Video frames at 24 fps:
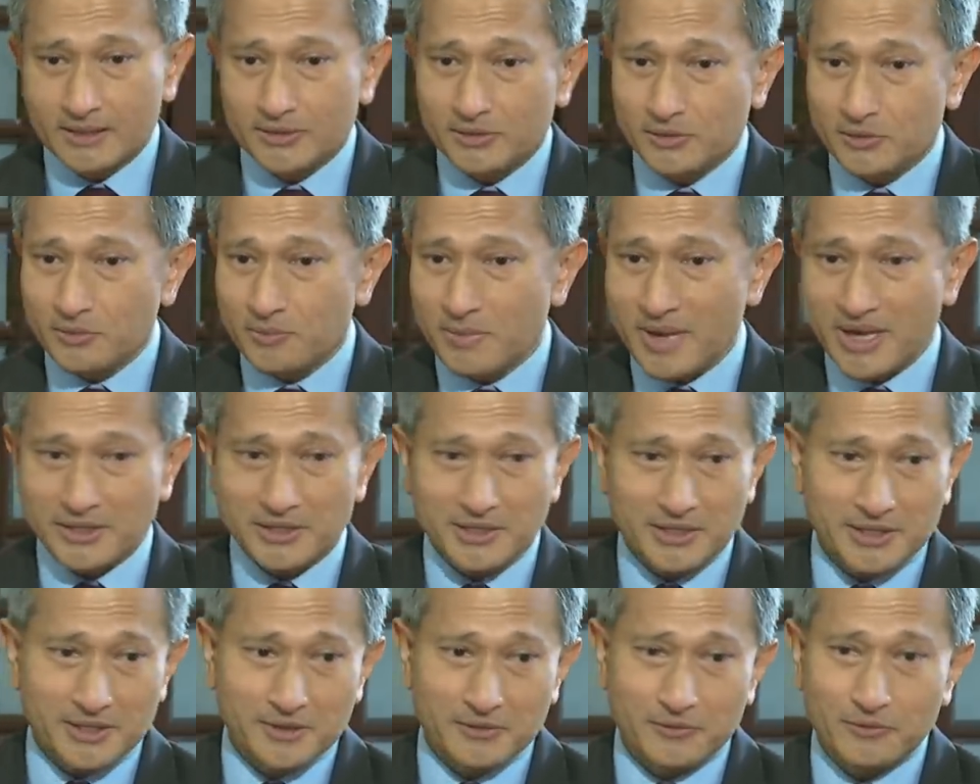you
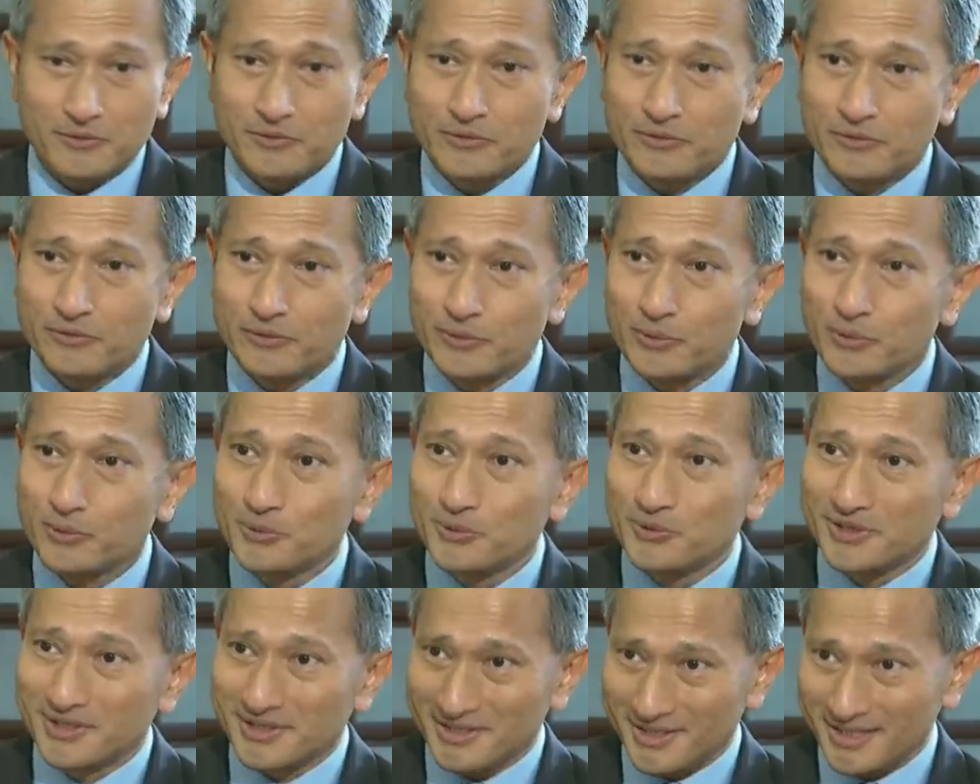mentioned
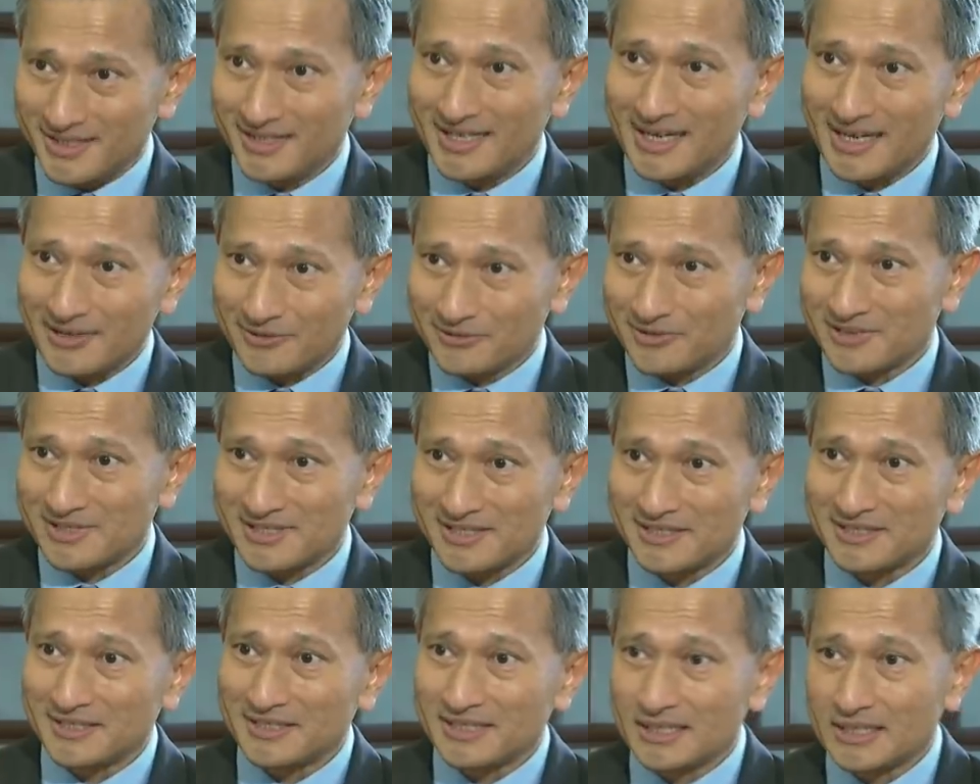food,
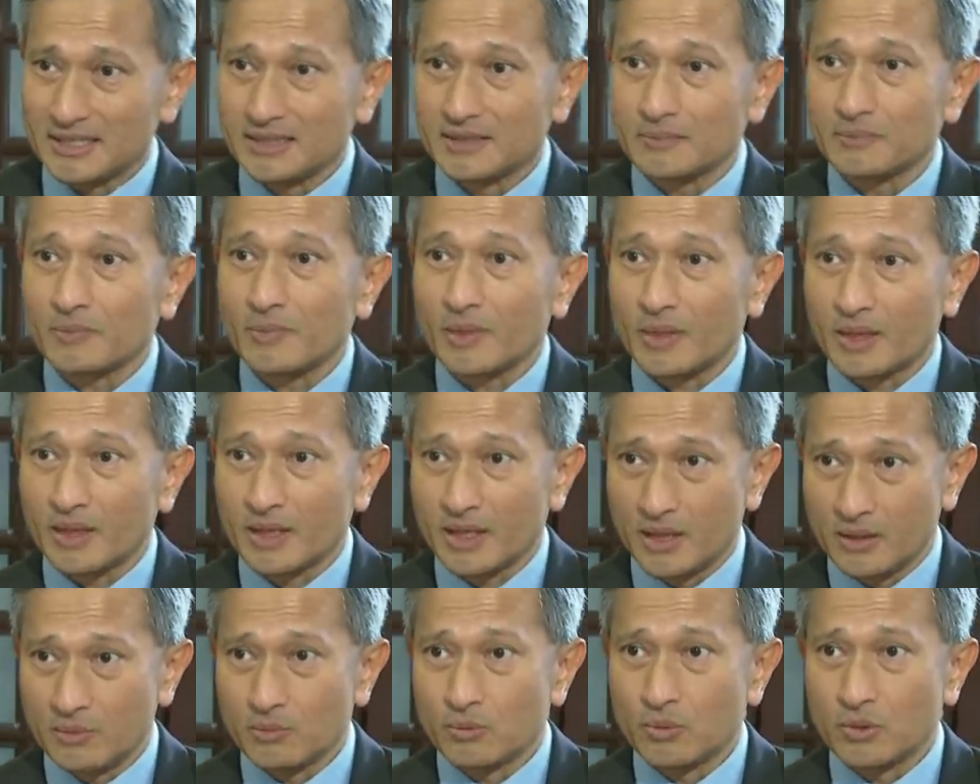electricity,
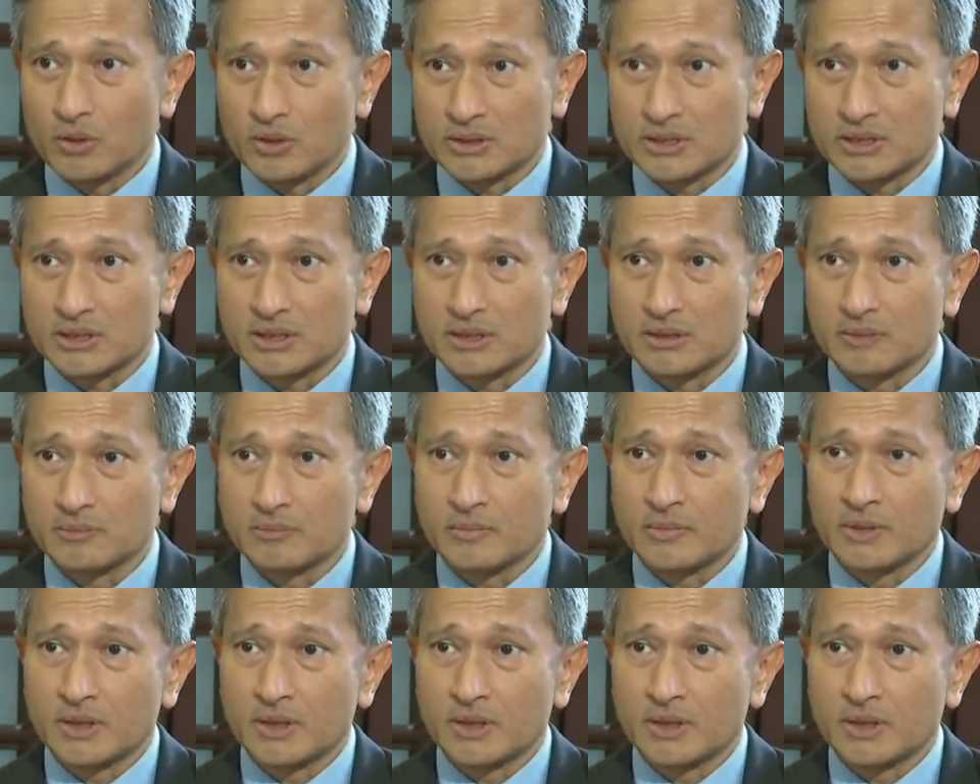and water.